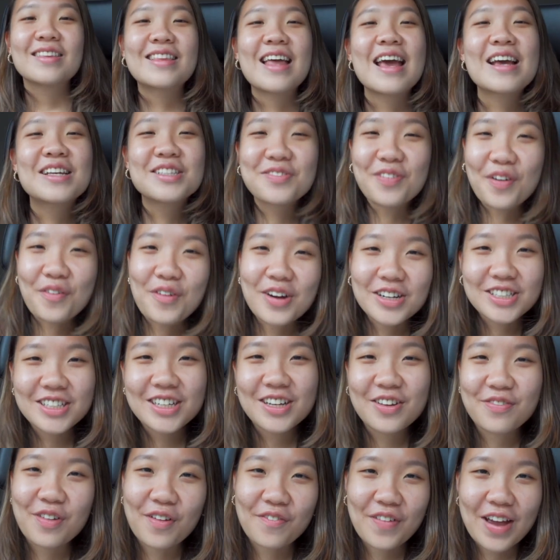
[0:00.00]
Thanks for watching.
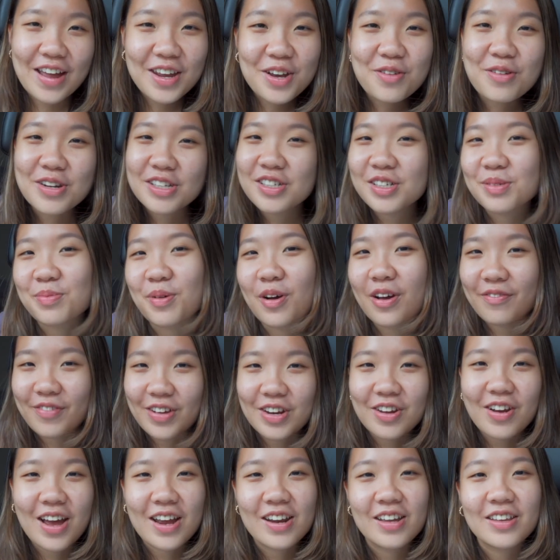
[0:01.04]
If you have any questions about
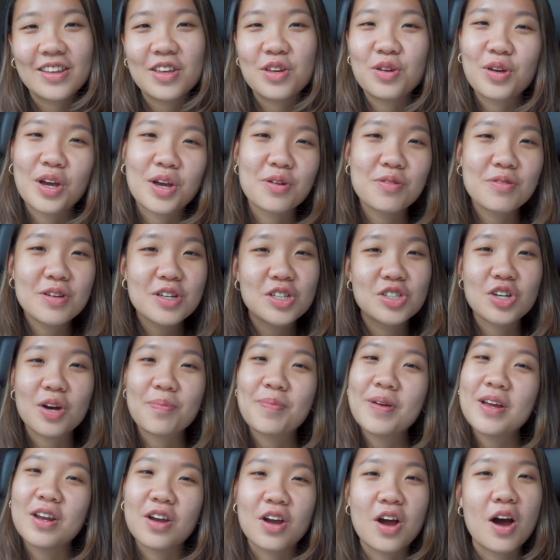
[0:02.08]
video editing, you can always
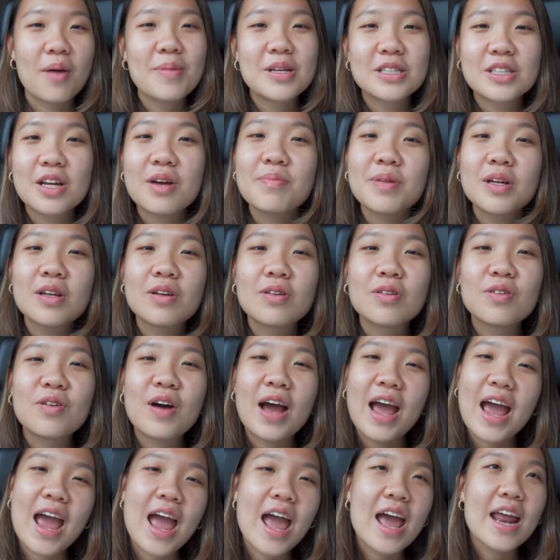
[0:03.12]
drop it in the comments down below,
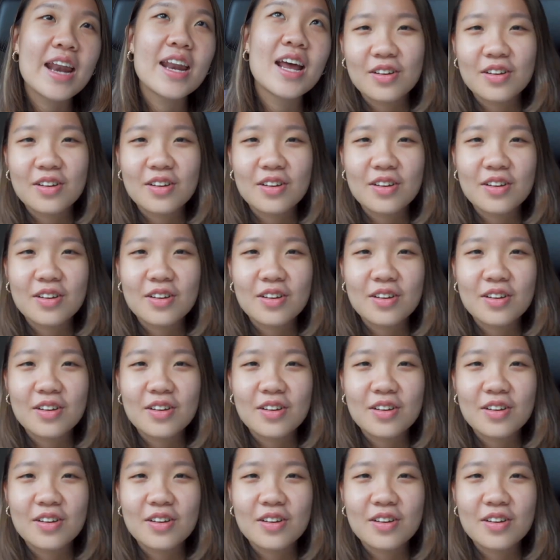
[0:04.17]
and